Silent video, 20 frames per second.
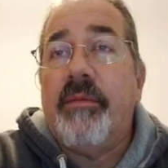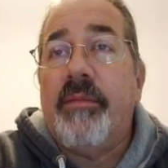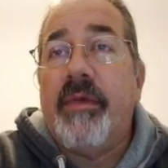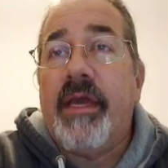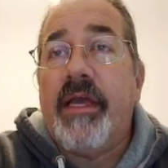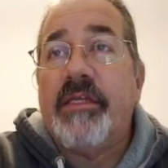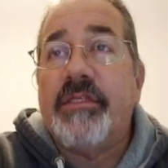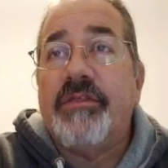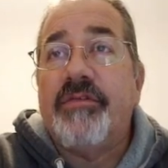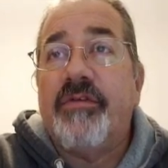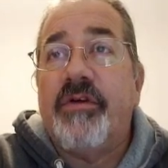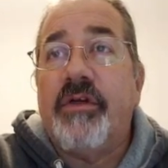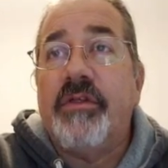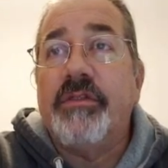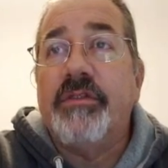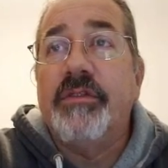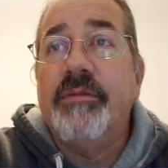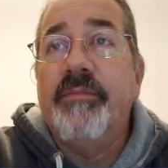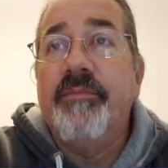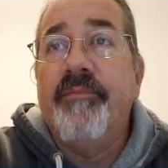
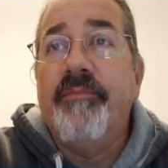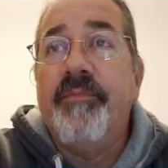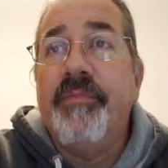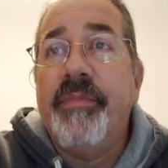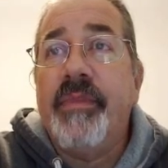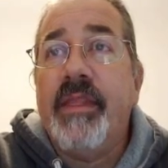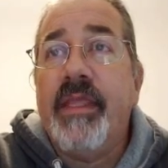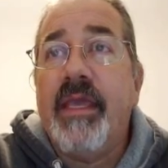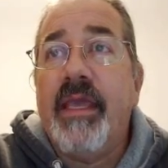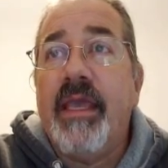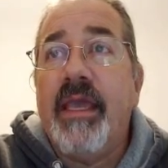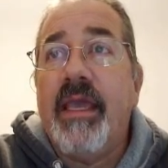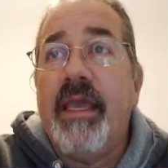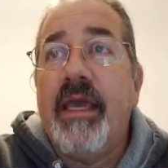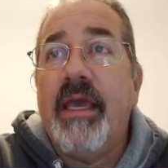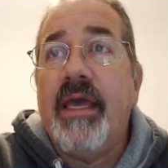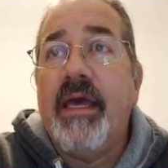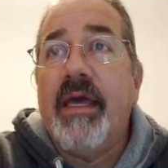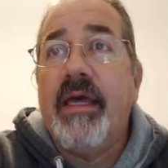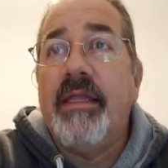asphaltum
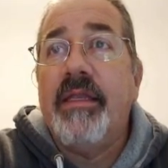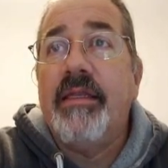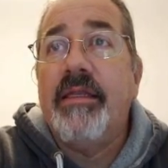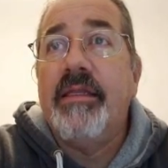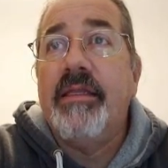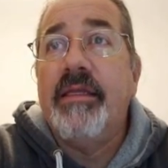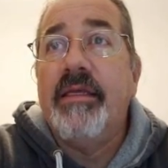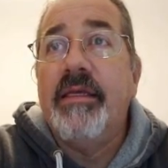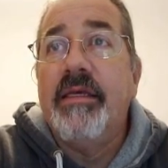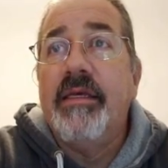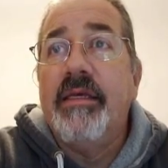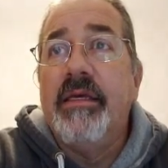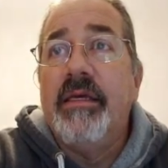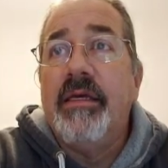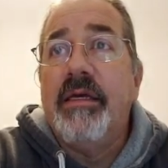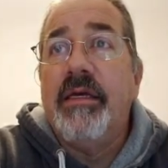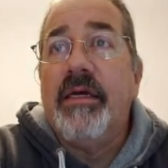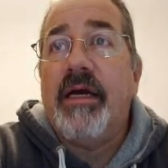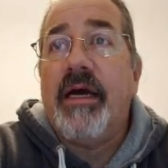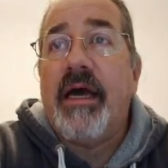and
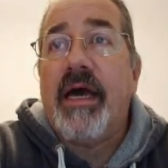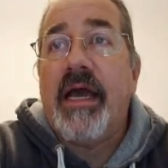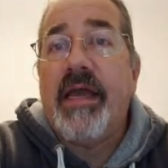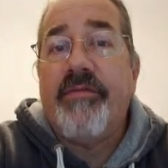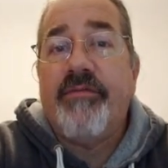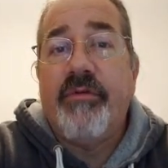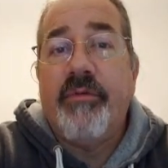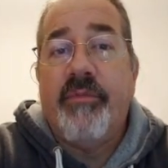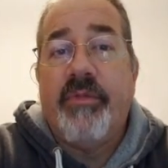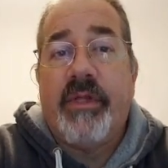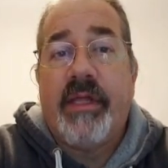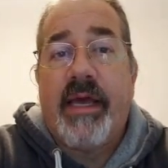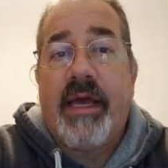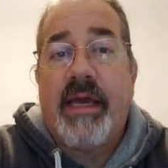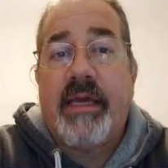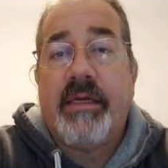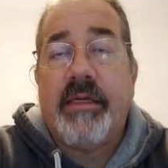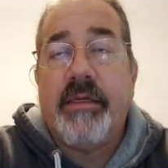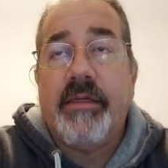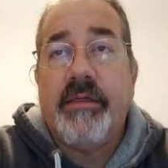ivory
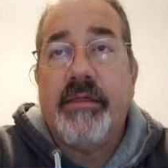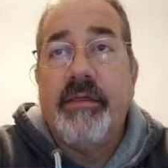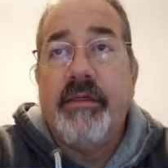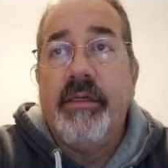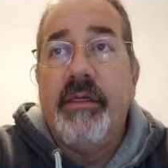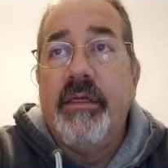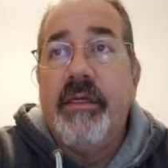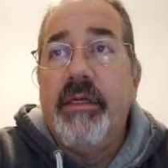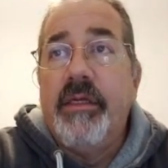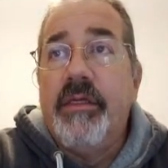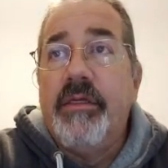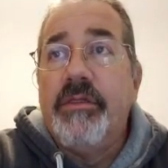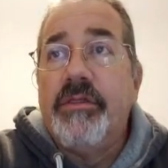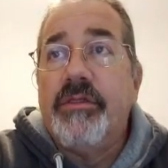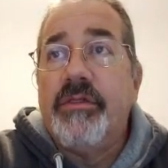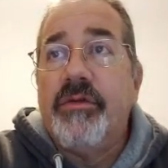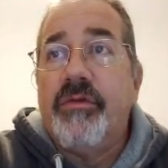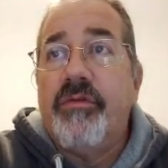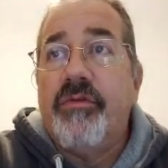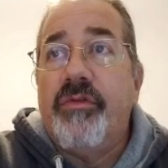black.
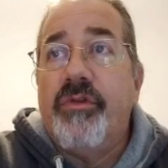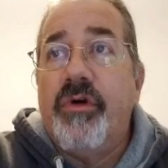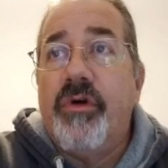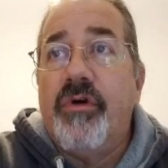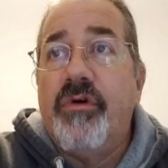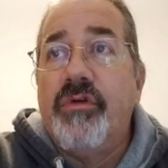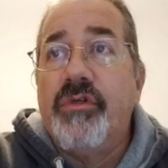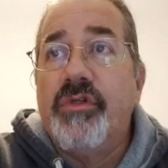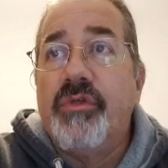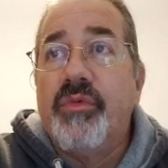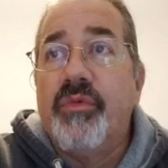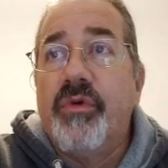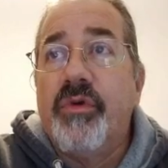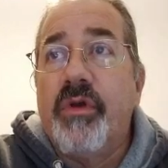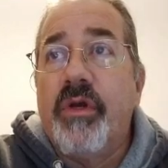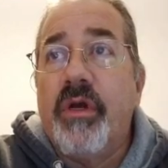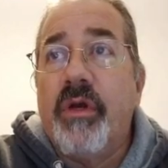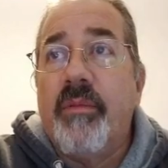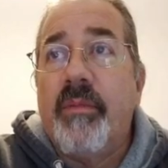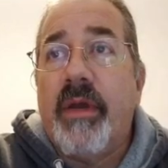So those
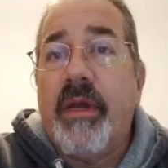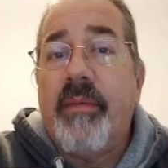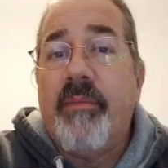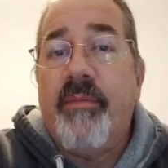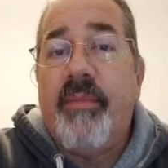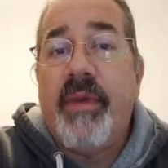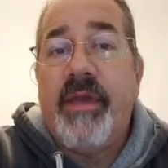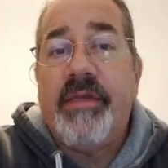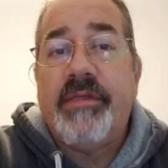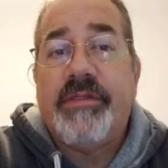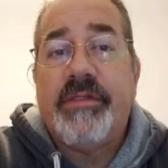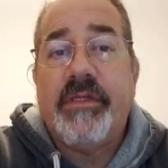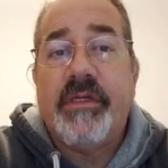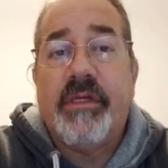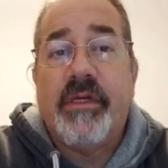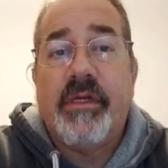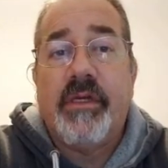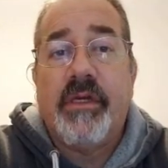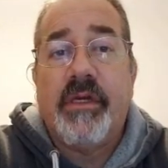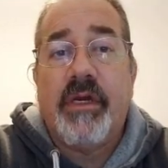were my basic
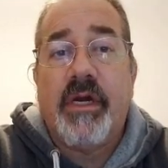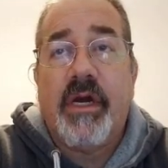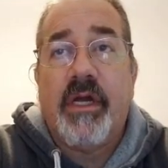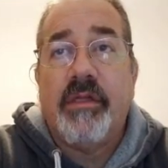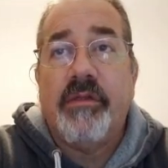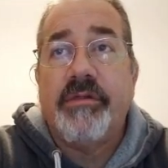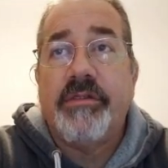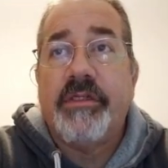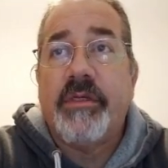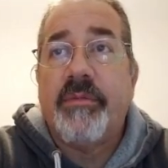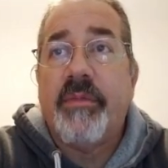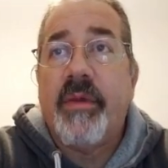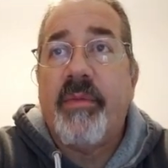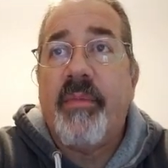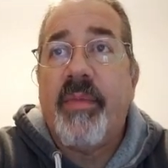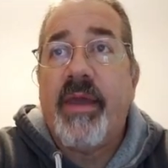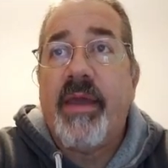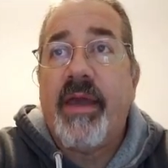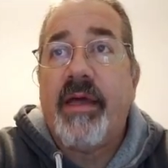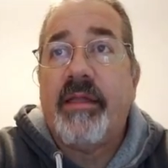colors on my
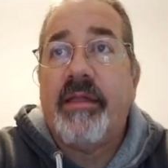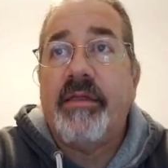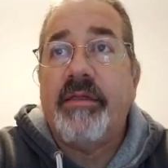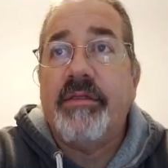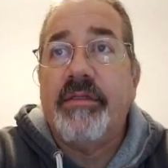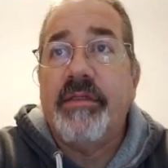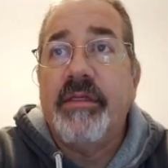palette.